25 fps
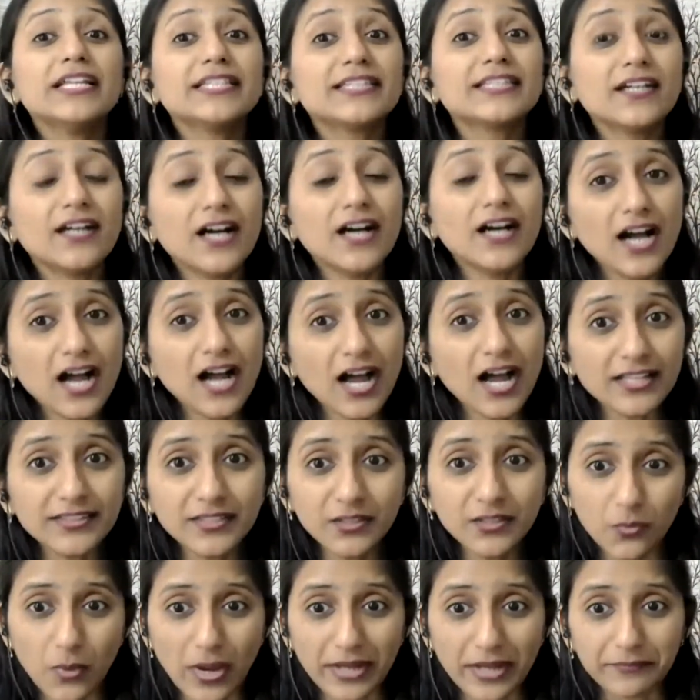The
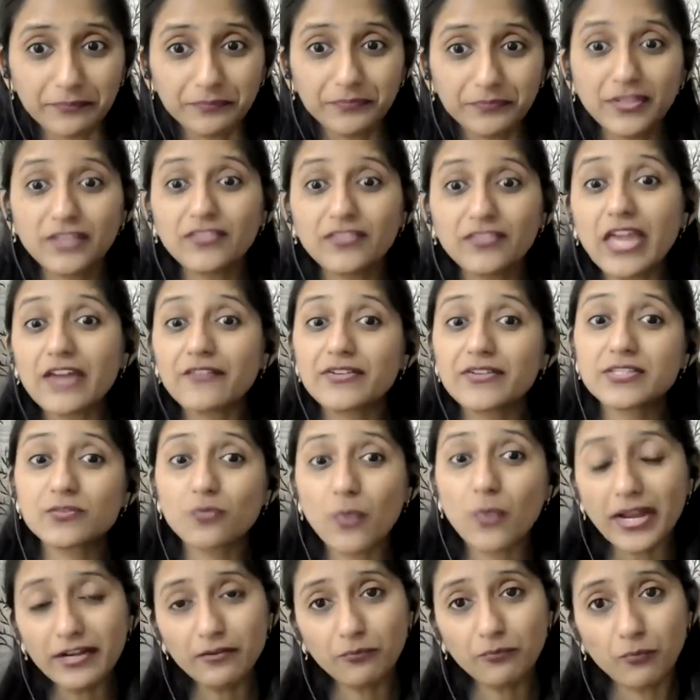other one, there
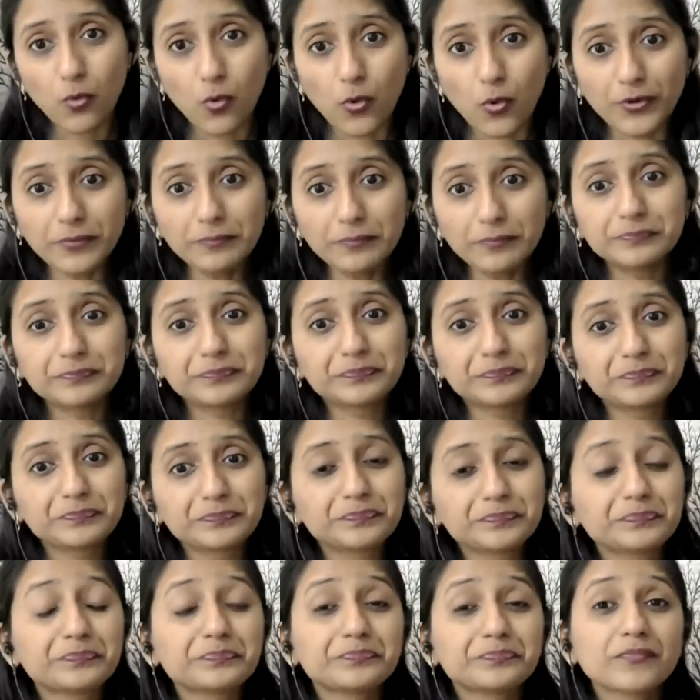is one more,
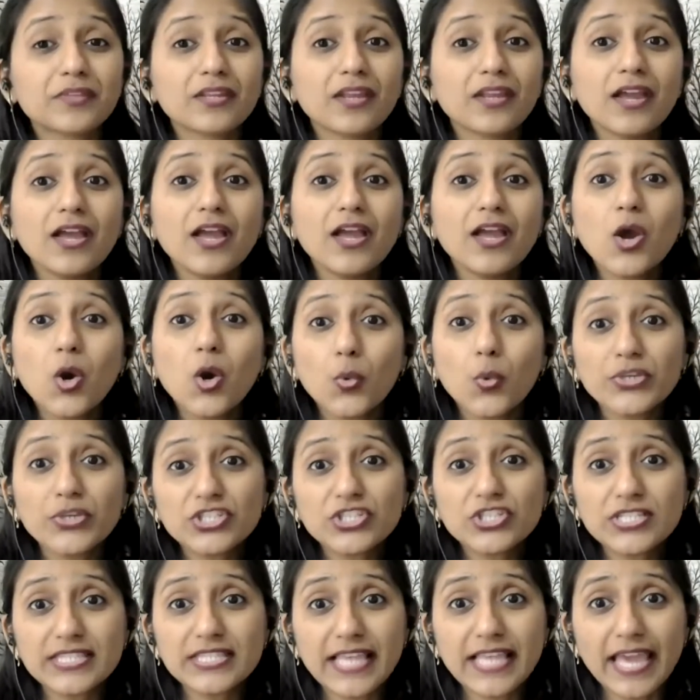
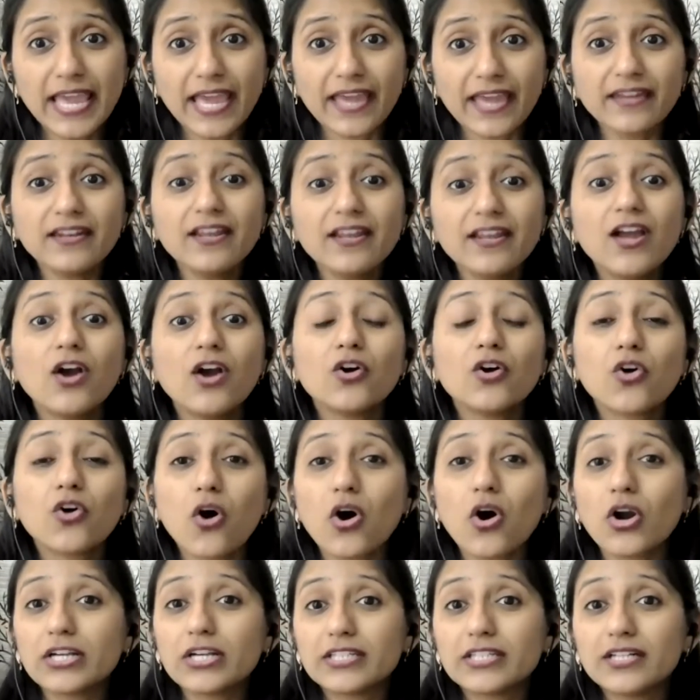which is there,
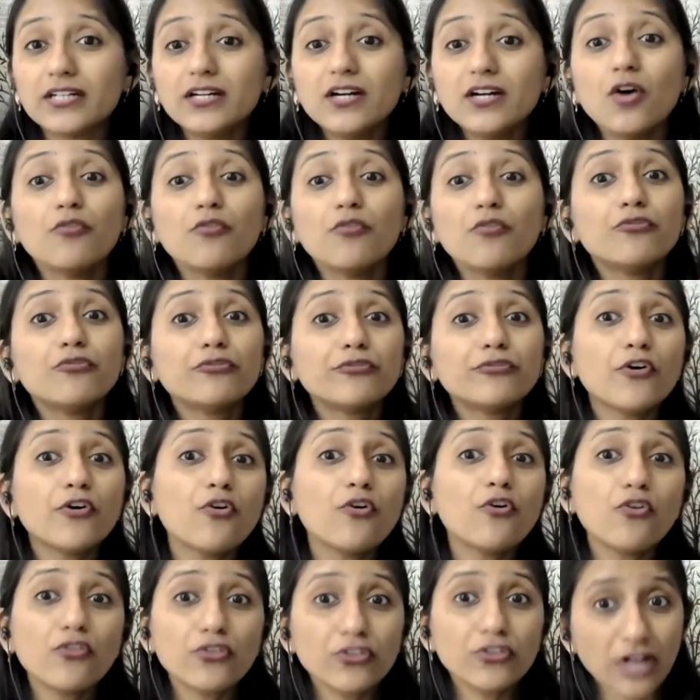called the
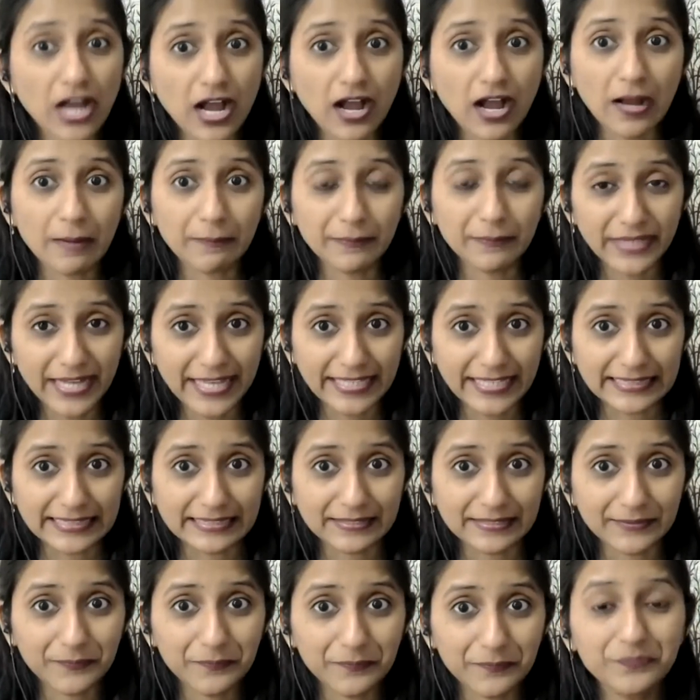forearm
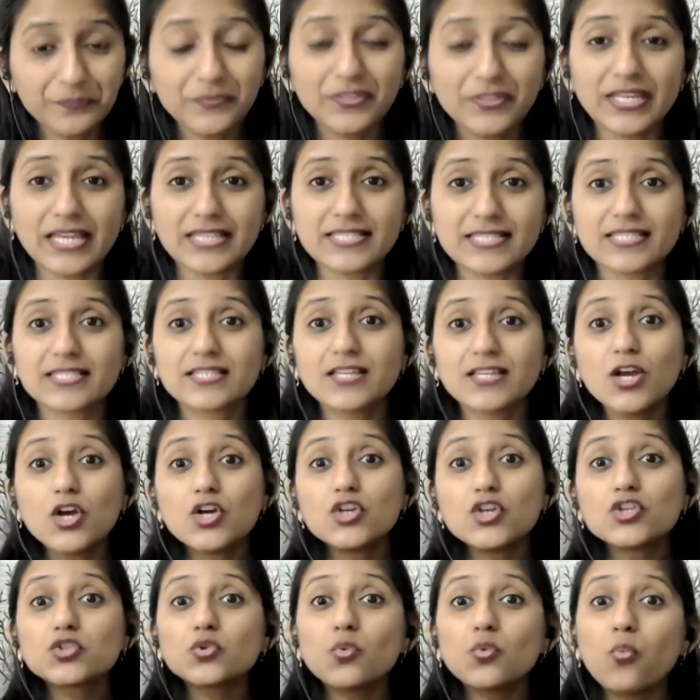length. Yes.
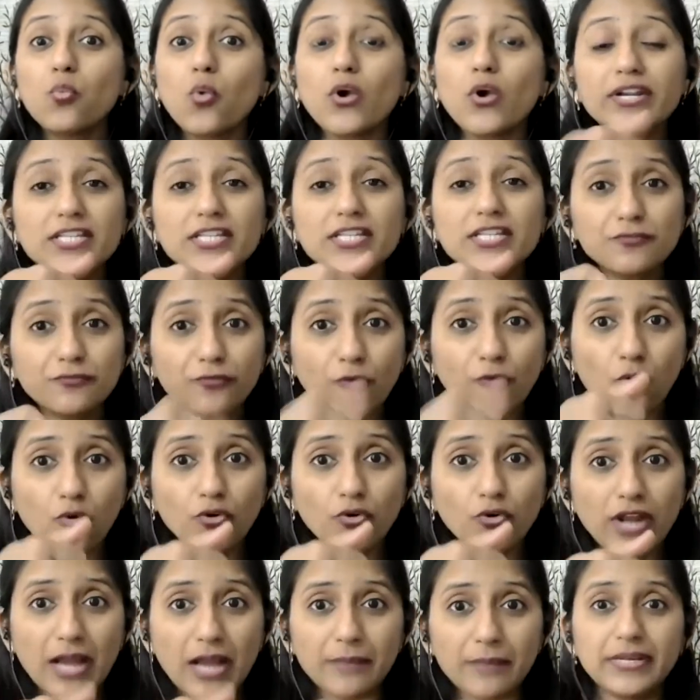So what is
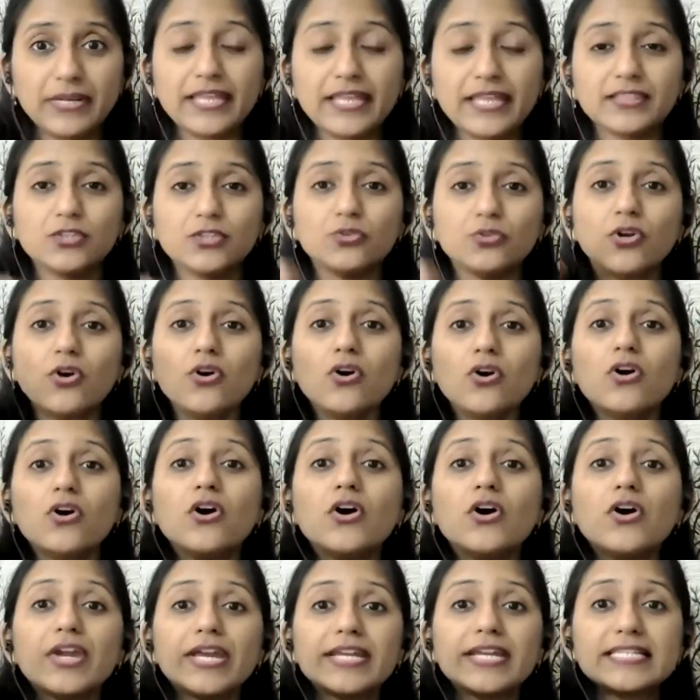forearm length? You know,
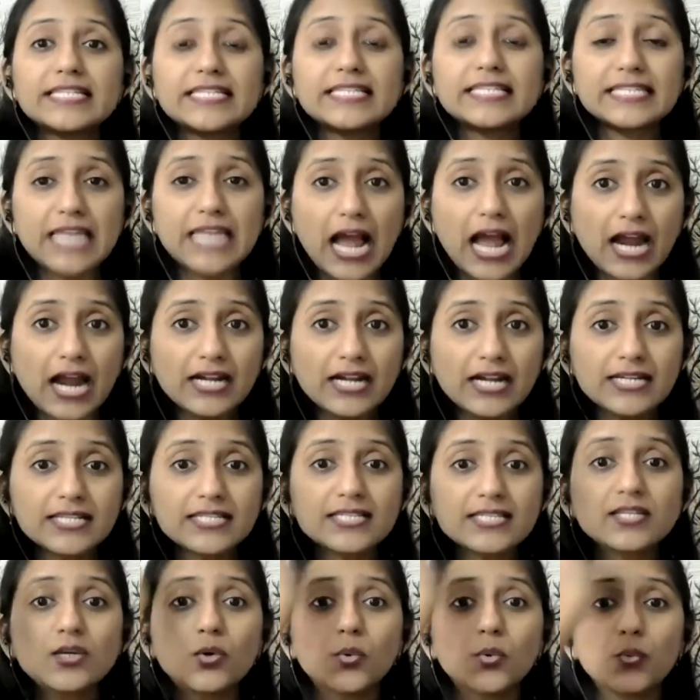it
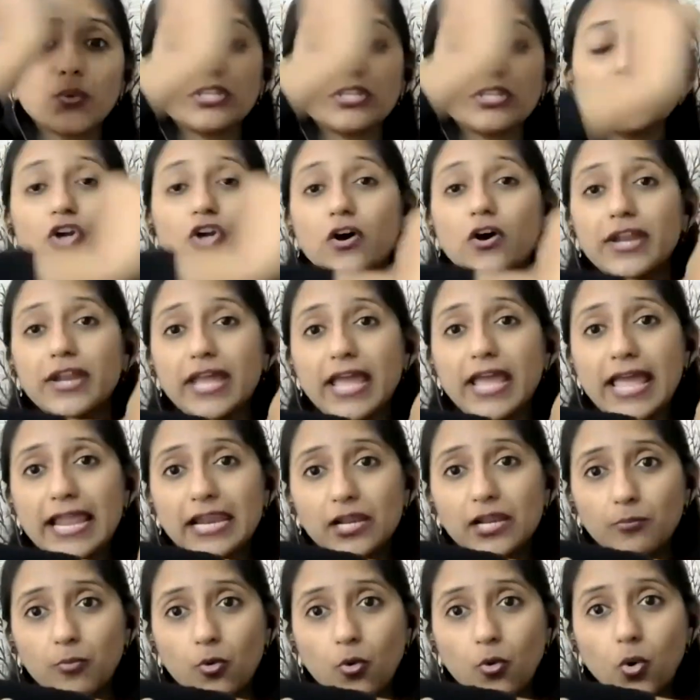starts with your
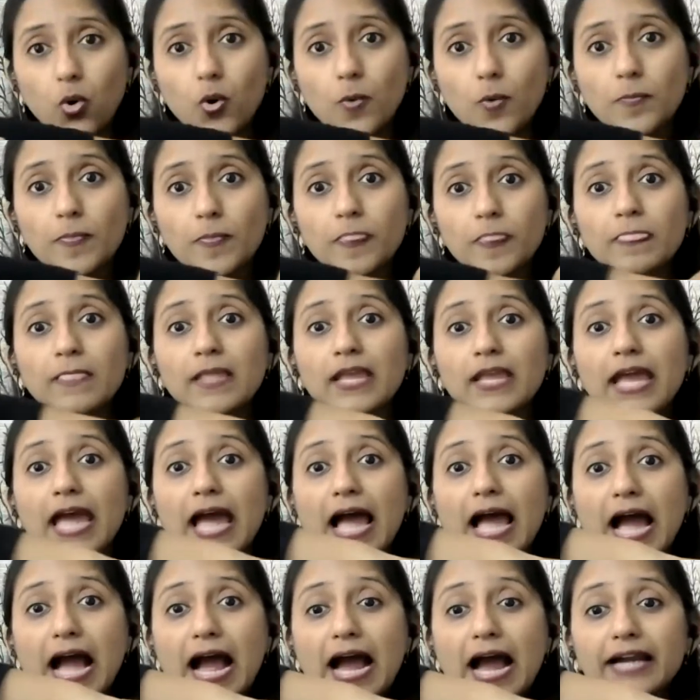elbow
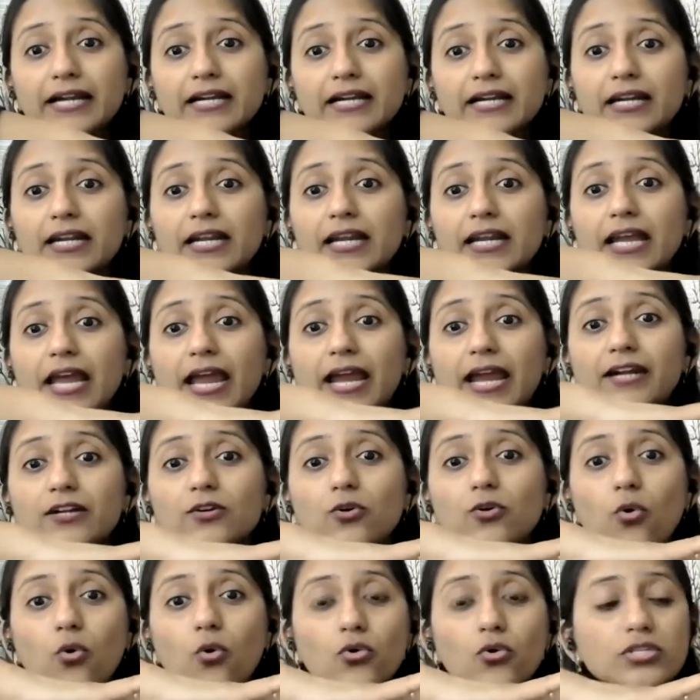and
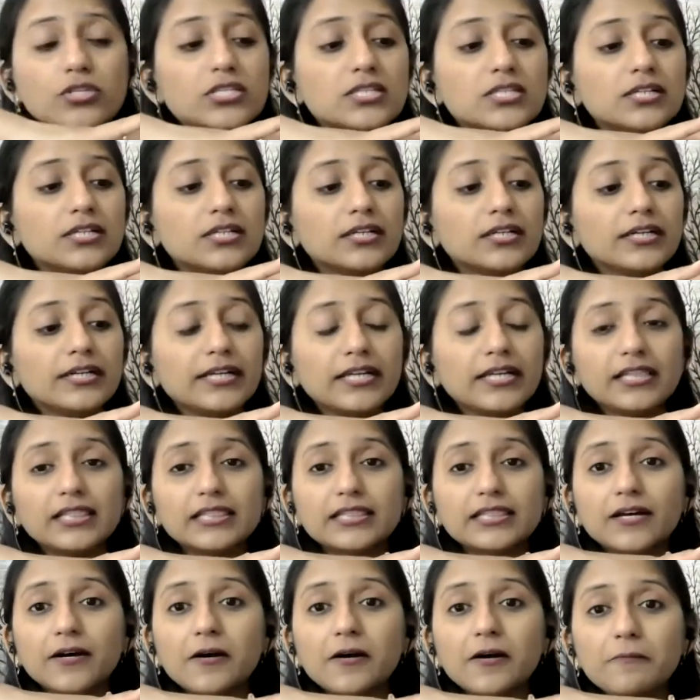it goes
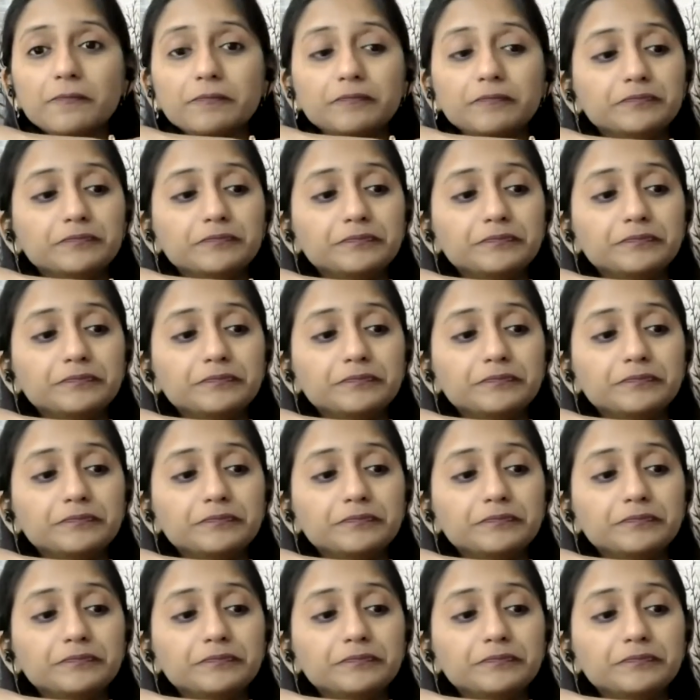till the